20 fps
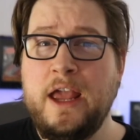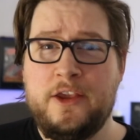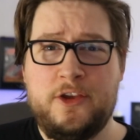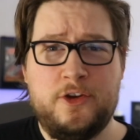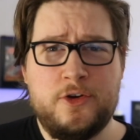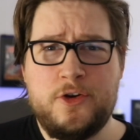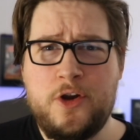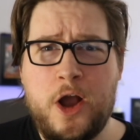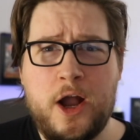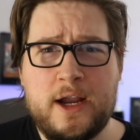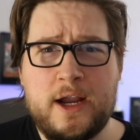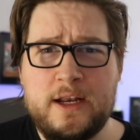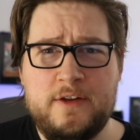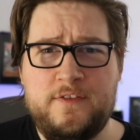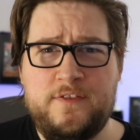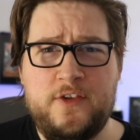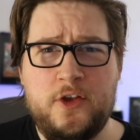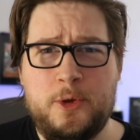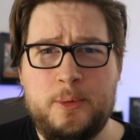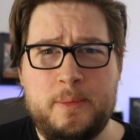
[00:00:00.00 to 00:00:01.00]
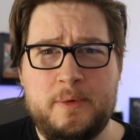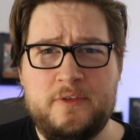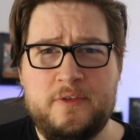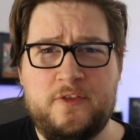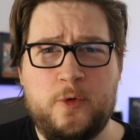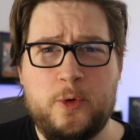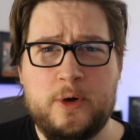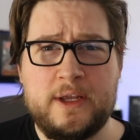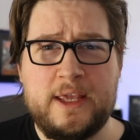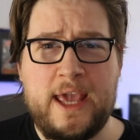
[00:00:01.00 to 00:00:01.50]
you're not gonna film in
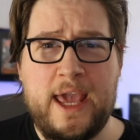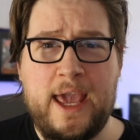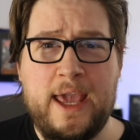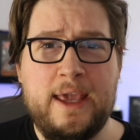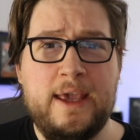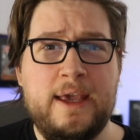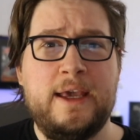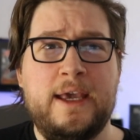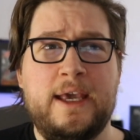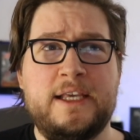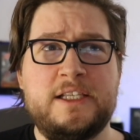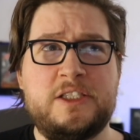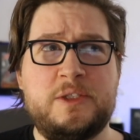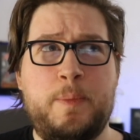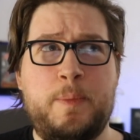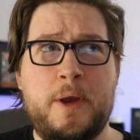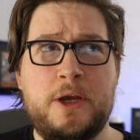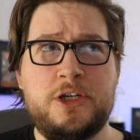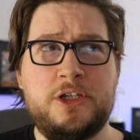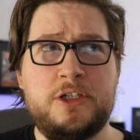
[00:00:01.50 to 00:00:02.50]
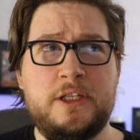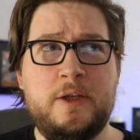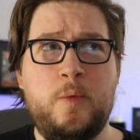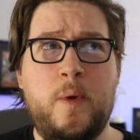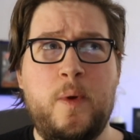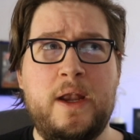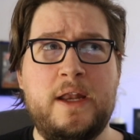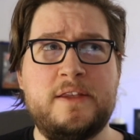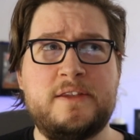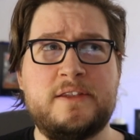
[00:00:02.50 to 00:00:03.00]
4K, especially
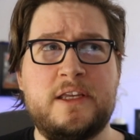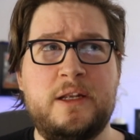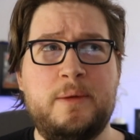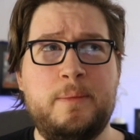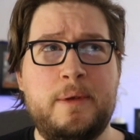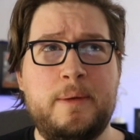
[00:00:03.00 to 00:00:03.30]
when it's gonna be